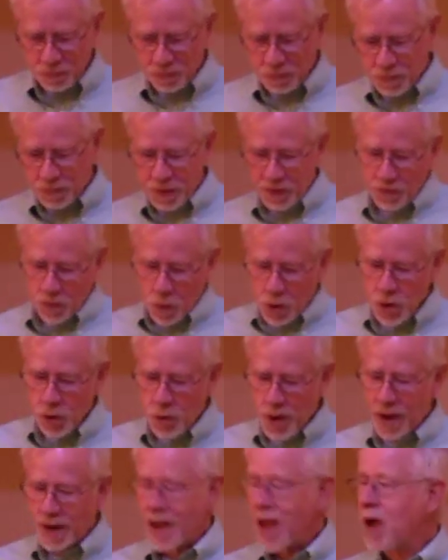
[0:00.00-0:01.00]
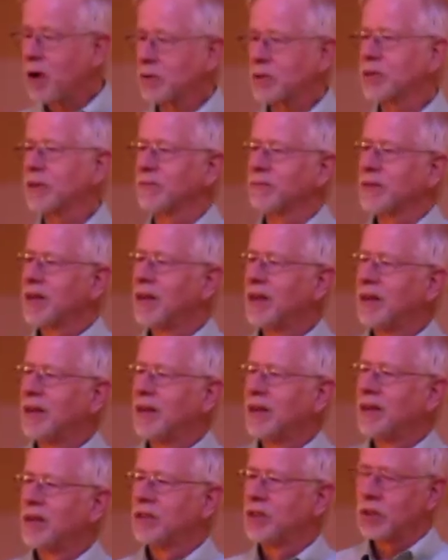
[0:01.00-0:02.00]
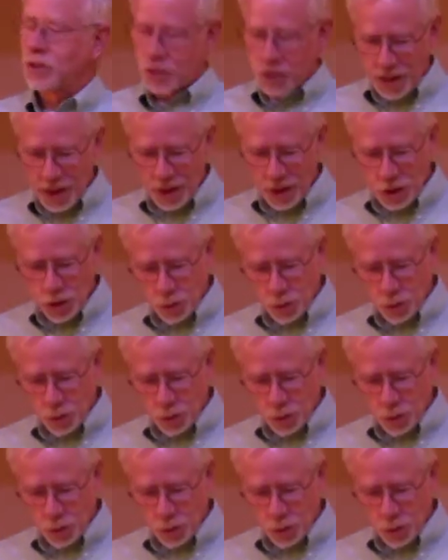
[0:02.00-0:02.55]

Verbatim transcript: before you head out to teach